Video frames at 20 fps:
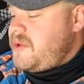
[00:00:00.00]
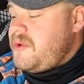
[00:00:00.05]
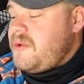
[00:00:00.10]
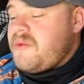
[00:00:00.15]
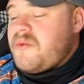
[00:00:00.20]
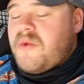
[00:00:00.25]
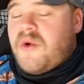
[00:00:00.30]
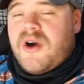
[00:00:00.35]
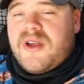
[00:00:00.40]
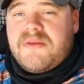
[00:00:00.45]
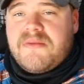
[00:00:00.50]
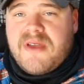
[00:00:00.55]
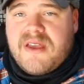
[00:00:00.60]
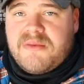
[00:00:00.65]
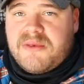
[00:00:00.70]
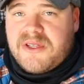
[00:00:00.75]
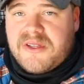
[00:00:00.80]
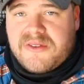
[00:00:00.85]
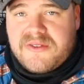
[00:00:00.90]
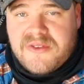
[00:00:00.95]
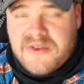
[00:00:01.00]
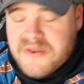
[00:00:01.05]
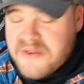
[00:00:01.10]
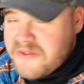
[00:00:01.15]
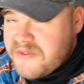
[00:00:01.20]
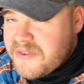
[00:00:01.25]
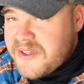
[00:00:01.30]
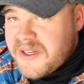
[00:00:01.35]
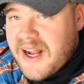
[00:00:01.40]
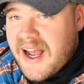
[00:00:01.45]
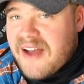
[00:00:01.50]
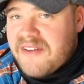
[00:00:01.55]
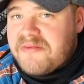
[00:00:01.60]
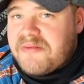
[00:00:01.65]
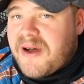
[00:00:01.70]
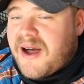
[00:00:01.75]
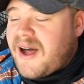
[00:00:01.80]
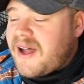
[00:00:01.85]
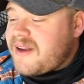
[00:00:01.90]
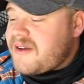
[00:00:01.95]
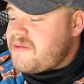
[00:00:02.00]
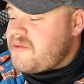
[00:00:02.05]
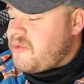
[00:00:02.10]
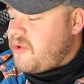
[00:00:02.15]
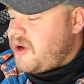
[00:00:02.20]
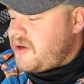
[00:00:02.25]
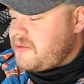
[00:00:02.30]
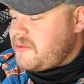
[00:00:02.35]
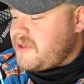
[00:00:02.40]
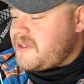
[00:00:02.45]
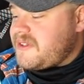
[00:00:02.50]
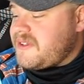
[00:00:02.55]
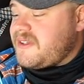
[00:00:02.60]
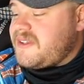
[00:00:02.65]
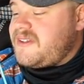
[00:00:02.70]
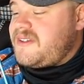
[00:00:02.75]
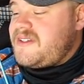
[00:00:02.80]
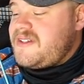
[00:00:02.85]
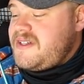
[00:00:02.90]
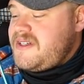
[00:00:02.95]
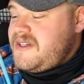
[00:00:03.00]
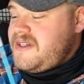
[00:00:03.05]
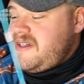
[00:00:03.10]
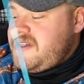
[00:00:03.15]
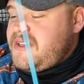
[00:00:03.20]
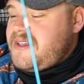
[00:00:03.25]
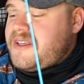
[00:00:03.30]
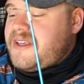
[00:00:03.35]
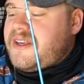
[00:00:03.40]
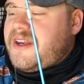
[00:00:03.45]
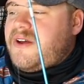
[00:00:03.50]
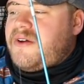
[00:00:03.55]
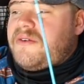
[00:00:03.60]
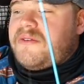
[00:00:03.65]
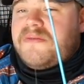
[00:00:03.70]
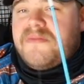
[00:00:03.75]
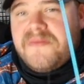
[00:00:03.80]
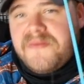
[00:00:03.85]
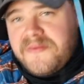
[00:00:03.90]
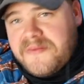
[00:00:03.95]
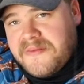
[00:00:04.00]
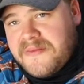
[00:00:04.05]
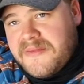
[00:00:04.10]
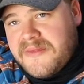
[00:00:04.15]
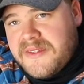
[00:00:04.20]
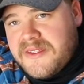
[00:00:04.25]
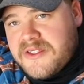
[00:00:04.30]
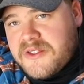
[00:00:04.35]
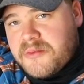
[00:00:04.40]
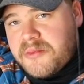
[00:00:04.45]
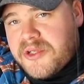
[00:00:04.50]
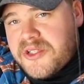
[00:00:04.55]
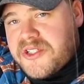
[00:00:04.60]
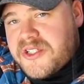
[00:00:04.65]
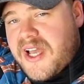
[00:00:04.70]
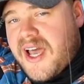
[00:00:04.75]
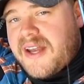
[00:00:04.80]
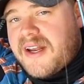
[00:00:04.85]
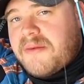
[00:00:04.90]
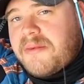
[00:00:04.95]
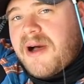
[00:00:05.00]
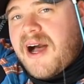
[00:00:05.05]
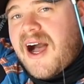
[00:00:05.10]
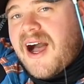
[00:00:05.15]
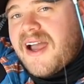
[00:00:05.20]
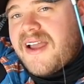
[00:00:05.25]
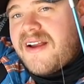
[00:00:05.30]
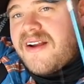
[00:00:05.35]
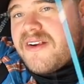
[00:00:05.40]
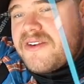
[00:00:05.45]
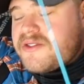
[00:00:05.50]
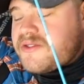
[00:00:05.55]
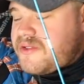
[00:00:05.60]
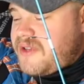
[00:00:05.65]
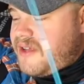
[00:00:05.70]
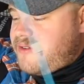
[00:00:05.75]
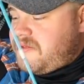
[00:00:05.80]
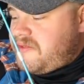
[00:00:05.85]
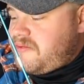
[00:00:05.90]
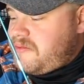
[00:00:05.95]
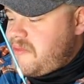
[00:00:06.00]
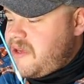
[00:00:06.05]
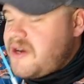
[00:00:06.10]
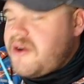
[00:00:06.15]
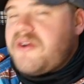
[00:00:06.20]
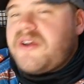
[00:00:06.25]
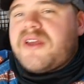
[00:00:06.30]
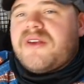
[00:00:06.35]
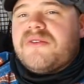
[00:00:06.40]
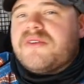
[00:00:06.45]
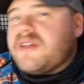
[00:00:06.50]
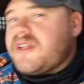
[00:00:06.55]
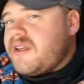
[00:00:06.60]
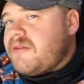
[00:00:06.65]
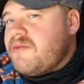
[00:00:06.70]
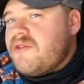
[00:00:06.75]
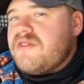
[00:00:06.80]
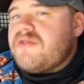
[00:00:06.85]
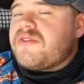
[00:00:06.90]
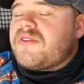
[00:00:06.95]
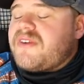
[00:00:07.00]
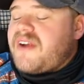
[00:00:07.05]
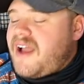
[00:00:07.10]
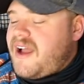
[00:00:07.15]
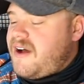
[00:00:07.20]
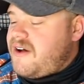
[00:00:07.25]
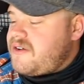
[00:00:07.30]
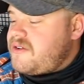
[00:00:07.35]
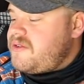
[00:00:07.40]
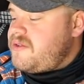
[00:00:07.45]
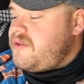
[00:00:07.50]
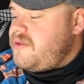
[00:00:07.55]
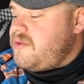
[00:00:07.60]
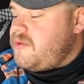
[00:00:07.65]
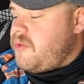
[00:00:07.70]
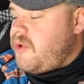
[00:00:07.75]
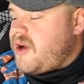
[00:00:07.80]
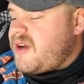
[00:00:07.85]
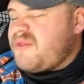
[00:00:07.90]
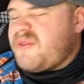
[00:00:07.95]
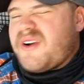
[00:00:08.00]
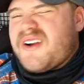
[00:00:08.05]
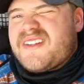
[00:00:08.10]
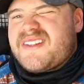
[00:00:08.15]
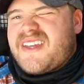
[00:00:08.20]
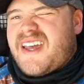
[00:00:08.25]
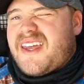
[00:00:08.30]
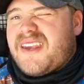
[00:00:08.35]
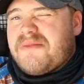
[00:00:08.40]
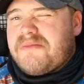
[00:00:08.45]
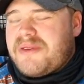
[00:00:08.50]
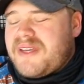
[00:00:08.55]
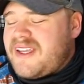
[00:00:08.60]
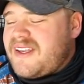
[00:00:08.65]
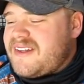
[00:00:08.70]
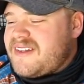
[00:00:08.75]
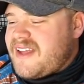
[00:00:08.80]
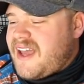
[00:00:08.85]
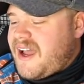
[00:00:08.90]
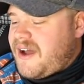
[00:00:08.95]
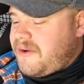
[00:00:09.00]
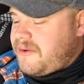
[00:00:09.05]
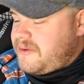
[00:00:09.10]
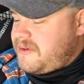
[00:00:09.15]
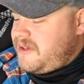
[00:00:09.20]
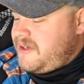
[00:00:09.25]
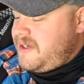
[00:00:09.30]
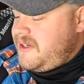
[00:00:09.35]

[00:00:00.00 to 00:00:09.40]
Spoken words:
one maybe 2 feet off bottom, one with a, you know, split shot up higher so that minnow can really move around, one where it's kind of pinned down.